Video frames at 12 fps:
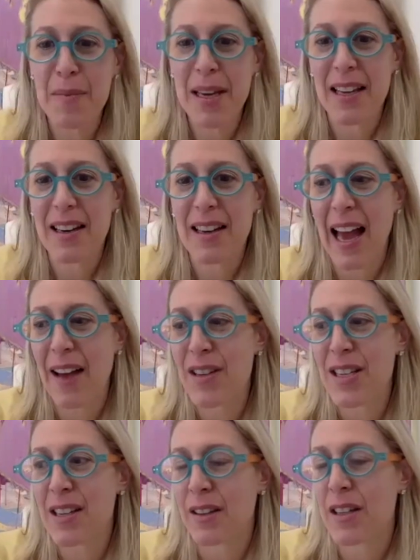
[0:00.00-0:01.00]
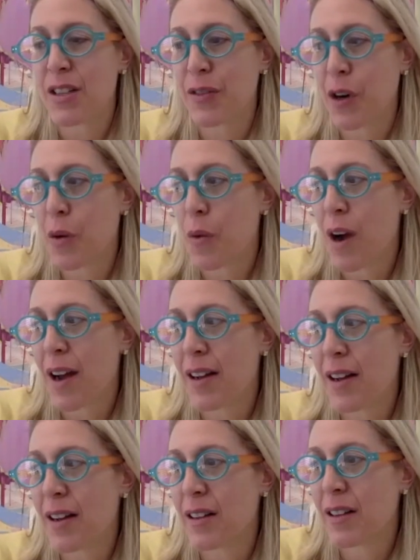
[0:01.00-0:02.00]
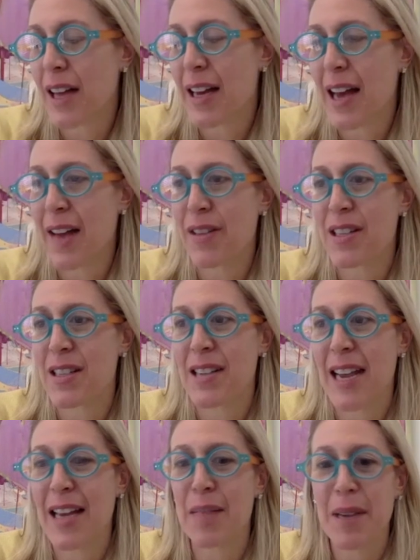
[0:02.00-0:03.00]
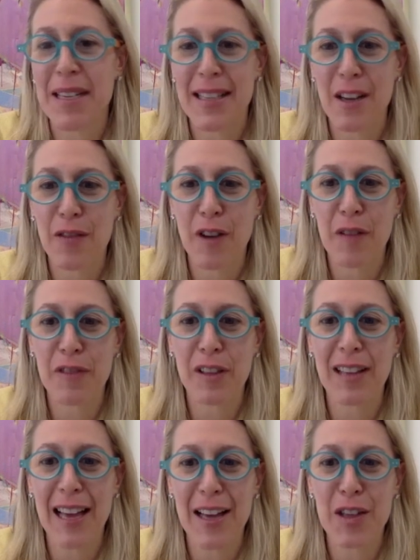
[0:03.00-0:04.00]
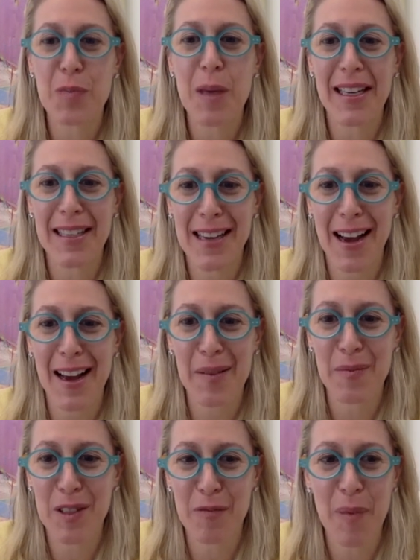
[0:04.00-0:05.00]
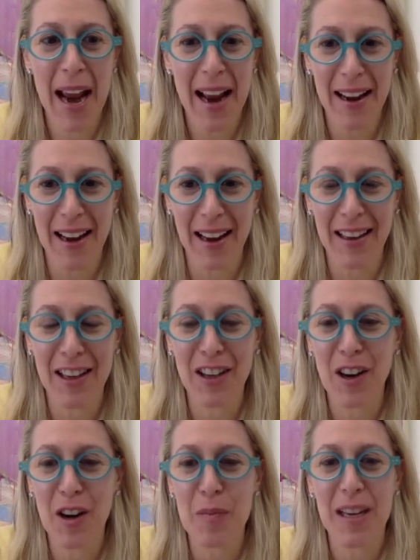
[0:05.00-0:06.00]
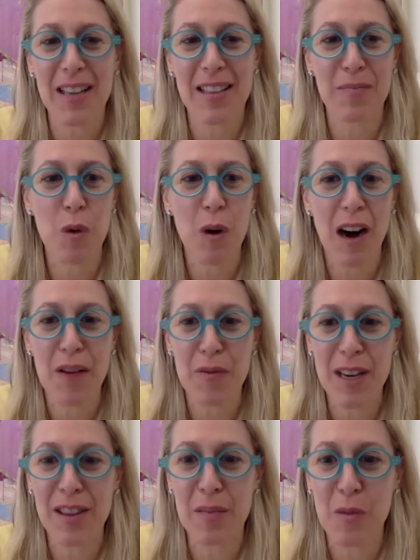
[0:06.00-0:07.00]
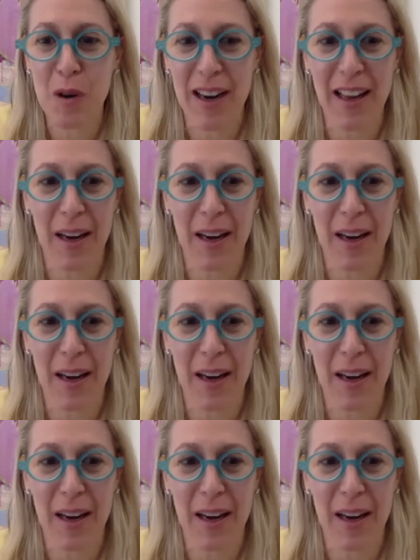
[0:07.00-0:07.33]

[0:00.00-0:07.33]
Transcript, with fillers: I mean, having done this for a while and having taken myself off the ledge many times of panic, you know, because the more I read, the more I